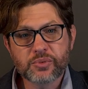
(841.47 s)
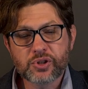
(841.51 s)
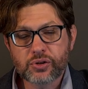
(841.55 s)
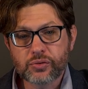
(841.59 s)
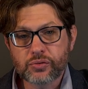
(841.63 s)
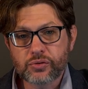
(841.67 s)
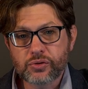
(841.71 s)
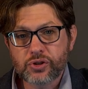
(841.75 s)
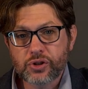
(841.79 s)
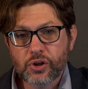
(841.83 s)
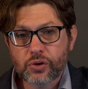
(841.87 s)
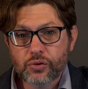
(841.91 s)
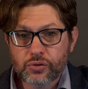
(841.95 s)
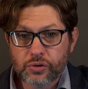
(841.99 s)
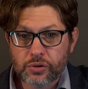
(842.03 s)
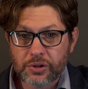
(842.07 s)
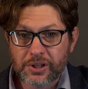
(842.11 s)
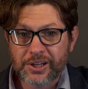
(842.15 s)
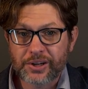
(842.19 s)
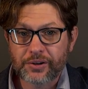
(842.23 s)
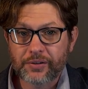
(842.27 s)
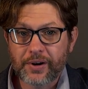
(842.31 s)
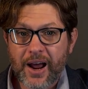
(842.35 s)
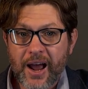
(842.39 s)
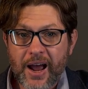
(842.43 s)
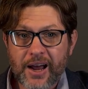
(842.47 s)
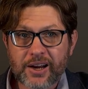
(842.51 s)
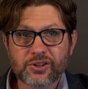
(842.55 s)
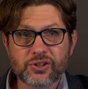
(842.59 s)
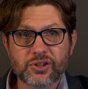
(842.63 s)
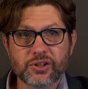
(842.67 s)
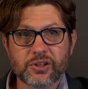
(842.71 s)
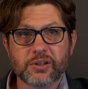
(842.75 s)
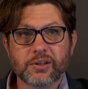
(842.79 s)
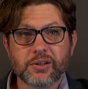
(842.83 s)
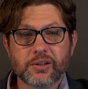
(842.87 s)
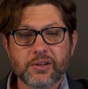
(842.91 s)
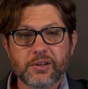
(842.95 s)
through social
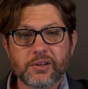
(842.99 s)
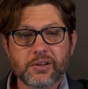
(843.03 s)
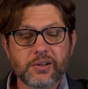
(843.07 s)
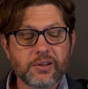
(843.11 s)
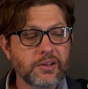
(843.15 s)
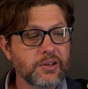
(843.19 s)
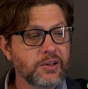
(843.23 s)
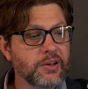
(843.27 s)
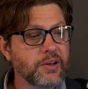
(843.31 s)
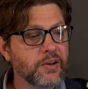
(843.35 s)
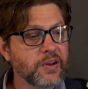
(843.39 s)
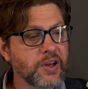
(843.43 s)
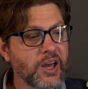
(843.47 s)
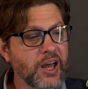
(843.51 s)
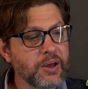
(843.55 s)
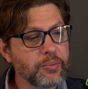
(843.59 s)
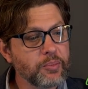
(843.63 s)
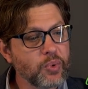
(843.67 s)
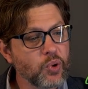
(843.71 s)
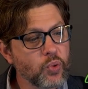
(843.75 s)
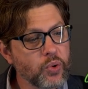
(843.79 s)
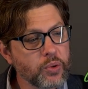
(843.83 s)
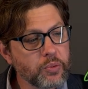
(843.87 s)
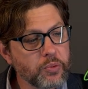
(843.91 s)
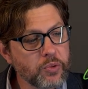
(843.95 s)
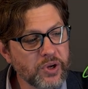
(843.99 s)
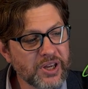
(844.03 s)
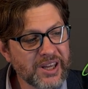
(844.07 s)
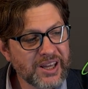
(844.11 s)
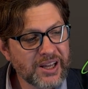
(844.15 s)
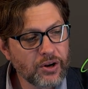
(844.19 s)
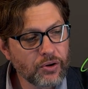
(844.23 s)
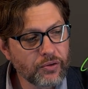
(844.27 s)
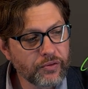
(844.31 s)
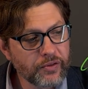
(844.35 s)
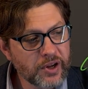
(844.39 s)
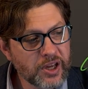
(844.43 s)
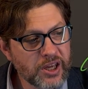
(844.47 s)
interaction. Okay, but when we get
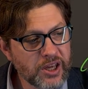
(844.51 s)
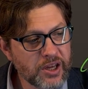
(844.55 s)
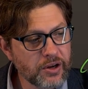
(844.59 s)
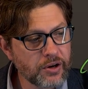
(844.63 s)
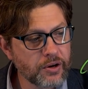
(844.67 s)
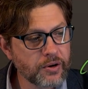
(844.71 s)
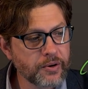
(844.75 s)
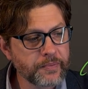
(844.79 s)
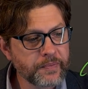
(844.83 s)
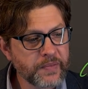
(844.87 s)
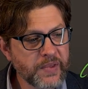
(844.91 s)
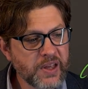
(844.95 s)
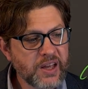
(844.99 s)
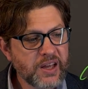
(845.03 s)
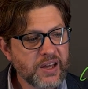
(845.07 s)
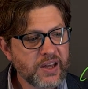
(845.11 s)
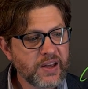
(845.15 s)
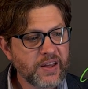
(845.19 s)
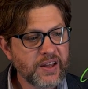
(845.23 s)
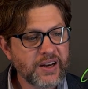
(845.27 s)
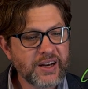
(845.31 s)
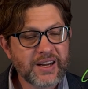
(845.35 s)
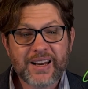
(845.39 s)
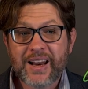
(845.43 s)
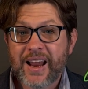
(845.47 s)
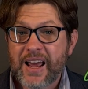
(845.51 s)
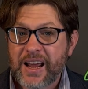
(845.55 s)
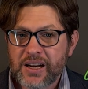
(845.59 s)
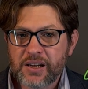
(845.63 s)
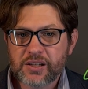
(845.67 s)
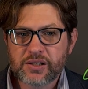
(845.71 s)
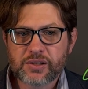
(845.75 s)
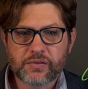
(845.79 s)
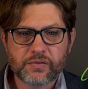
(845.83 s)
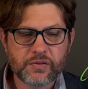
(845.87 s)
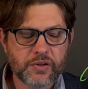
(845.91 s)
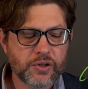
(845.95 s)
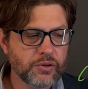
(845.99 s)
over here, an
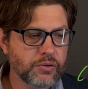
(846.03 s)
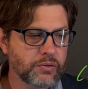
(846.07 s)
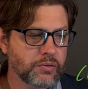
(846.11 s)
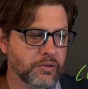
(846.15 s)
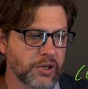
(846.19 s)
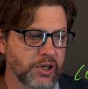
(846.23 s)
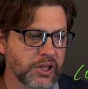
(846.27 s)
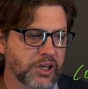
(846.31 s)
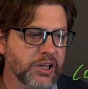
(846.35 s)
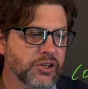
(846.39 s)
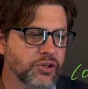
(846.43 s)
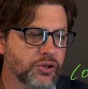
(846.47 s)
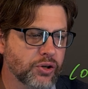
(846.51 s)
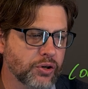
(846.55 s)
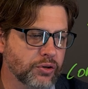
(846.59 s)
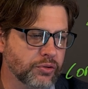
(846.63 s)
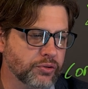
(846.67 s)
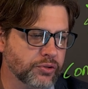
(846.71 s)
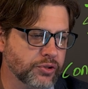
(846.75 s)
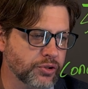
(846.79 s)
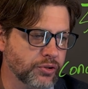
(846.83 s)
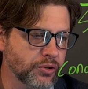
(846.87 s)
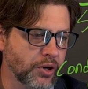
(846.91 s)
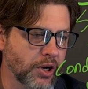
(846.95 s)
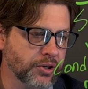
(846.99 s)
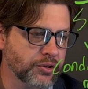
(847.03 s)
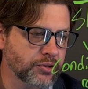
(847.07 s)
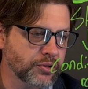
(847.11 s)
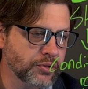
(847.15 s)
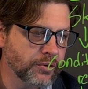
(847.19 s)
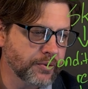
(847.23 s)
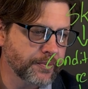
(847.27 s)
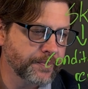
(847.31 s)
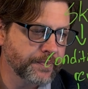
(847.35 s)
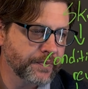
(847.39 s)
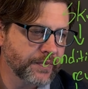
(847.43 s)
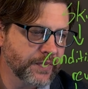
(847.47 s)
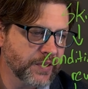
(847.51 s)
innatist view, an internal structure,
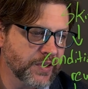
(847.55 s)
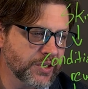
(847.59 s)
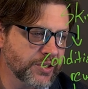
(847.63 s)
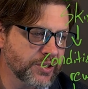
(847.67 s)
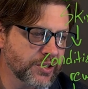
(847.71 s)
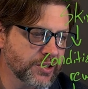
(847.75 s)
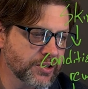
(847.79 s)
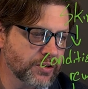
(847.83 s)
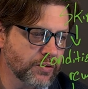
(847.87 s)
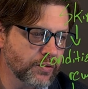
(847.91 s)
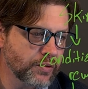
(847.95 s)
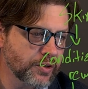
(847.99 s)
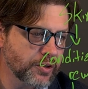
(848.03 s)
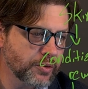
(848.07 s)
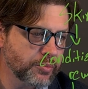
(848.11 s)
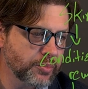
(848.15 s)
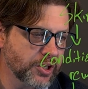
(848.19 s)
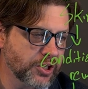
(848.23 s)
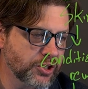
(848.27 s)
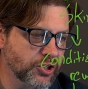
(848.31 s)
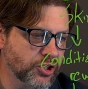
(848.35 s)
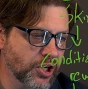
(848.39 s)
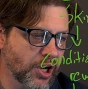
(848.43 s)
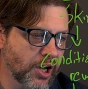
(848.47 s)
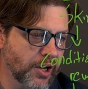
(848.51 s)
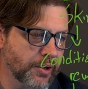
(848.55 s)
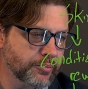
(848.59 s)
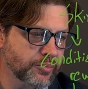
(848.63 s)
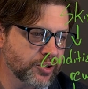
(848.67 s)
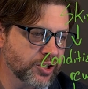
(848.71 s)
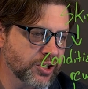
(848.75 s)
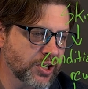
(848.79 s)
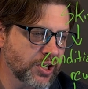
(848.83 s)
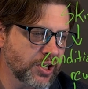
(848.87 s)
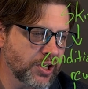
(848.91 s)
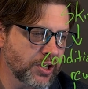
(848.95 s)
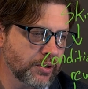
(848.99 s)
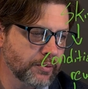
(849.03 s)
this is going to be
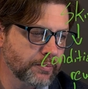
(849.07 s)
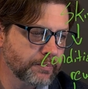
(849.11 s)
Chomsky.